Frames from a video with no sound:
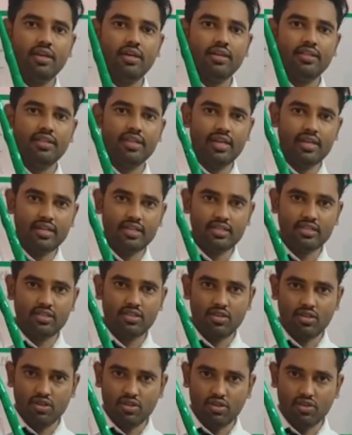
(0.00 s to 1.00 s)
there is
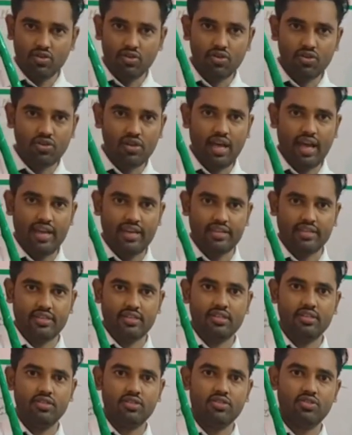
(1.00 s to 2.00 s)
no
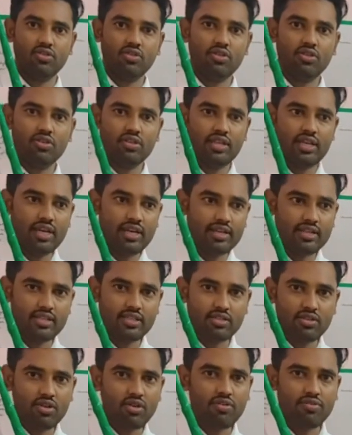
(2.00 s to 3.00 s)
light. So there
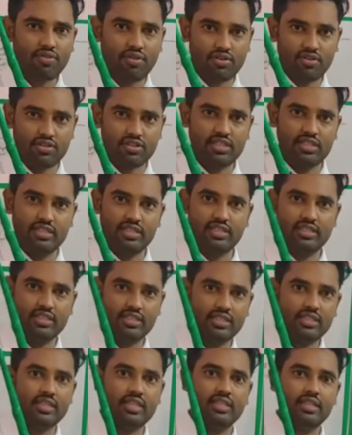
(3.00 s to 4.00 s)
is no
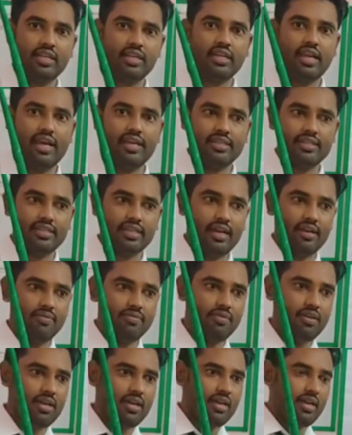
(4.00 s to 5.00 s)
photosynthesis in the night
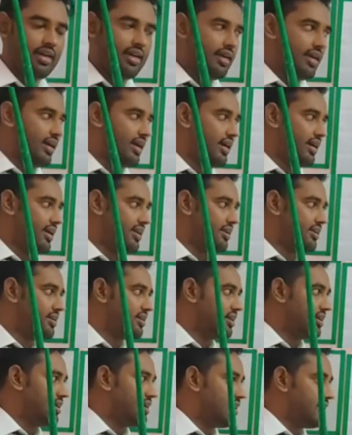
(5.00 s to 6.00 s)
time, and
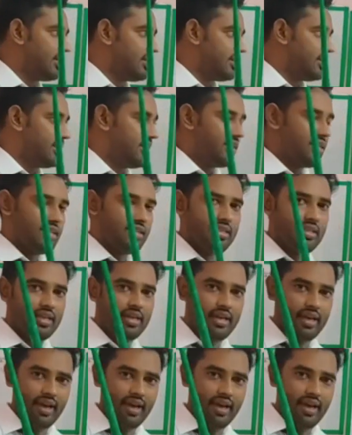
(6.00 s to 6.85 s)
they